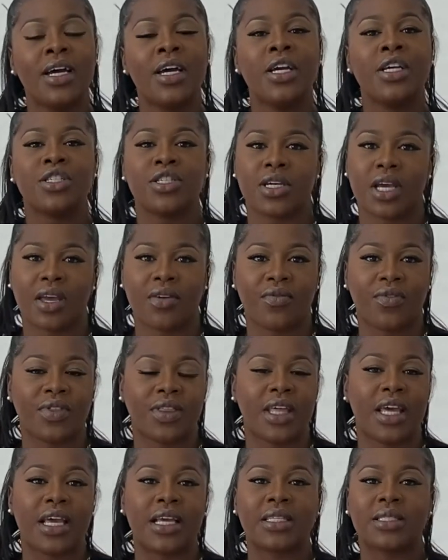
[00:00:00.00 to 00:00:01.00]
Checking for
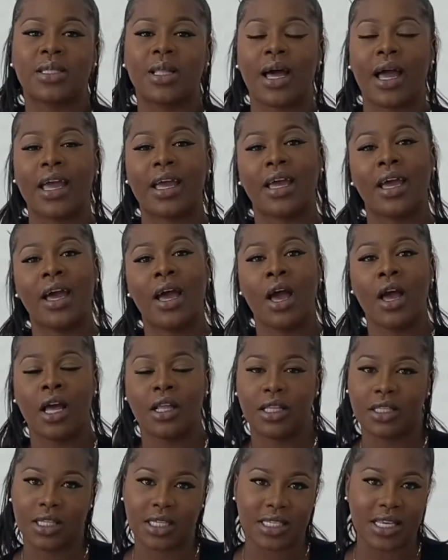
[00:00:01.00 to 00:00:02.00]
things like,
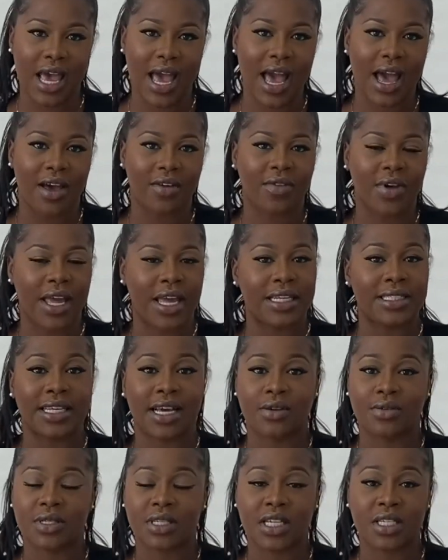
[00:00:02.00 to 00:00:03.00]
does it have a
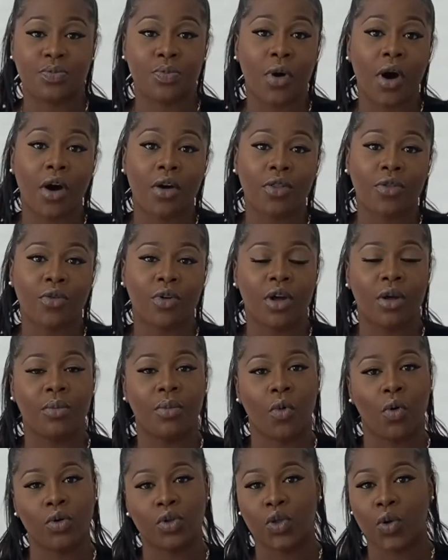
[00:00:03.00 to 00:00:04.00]
downstairs bathroom
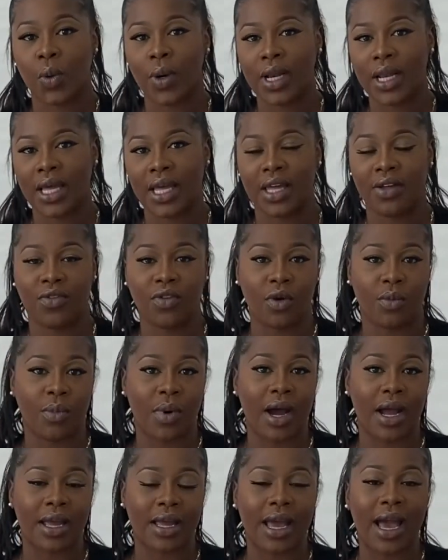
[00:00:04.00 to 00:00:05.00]
or toilet if you're
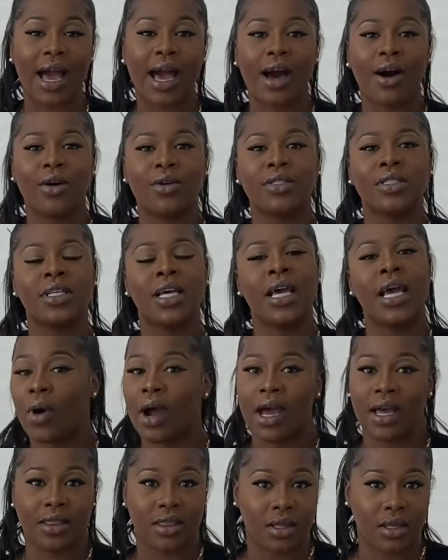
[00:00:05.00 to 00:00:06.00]
buying a house,
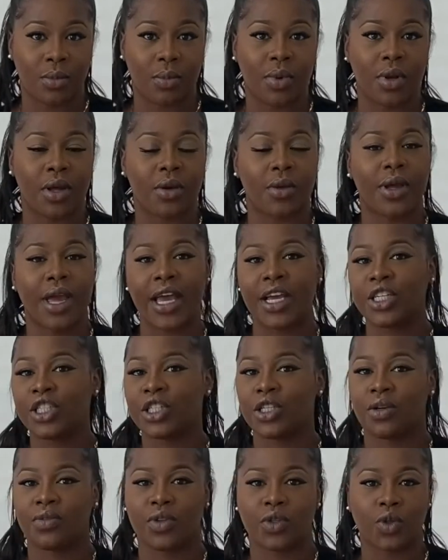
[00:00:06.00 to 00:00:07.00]
where the location
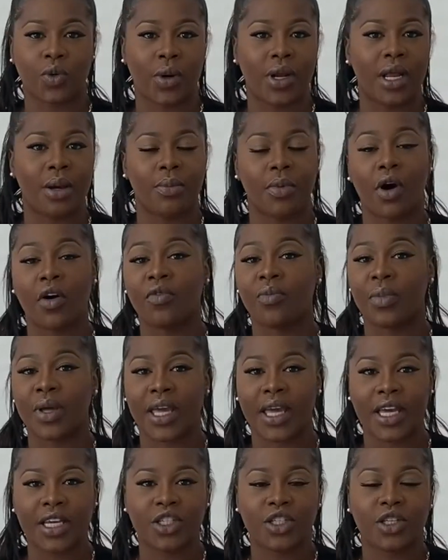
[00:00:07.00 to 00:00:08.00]
of the toilet, bathroom and
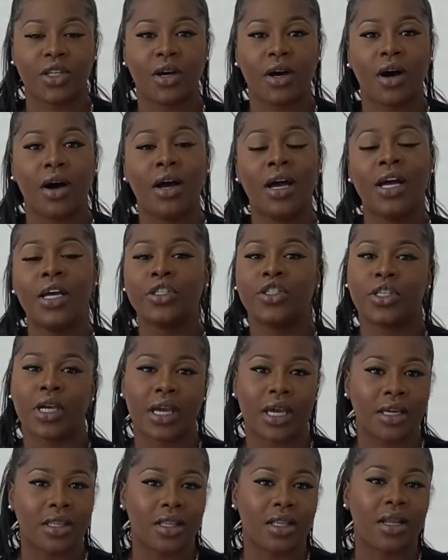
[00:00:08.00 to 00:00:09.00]
kitchen are, checking
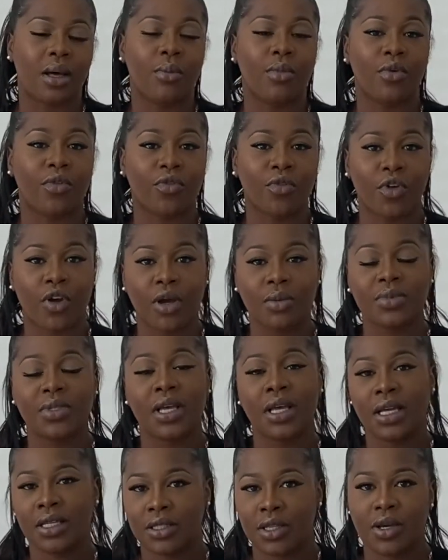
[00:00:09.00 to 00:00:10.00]
the number of rooms.
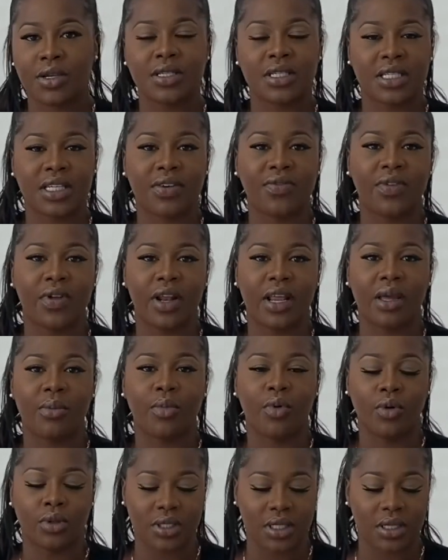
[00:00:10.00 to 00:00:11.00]
Those are definitely
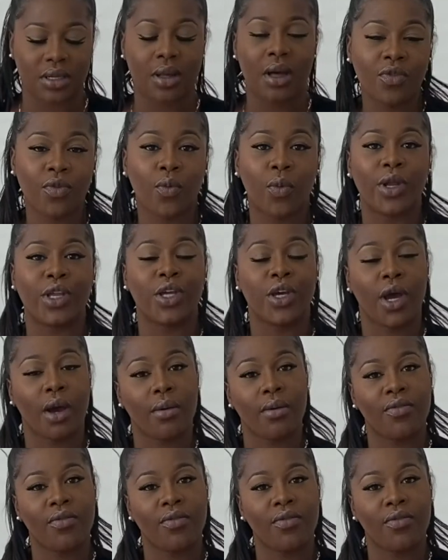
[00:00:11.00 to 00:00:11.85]
important. When you go and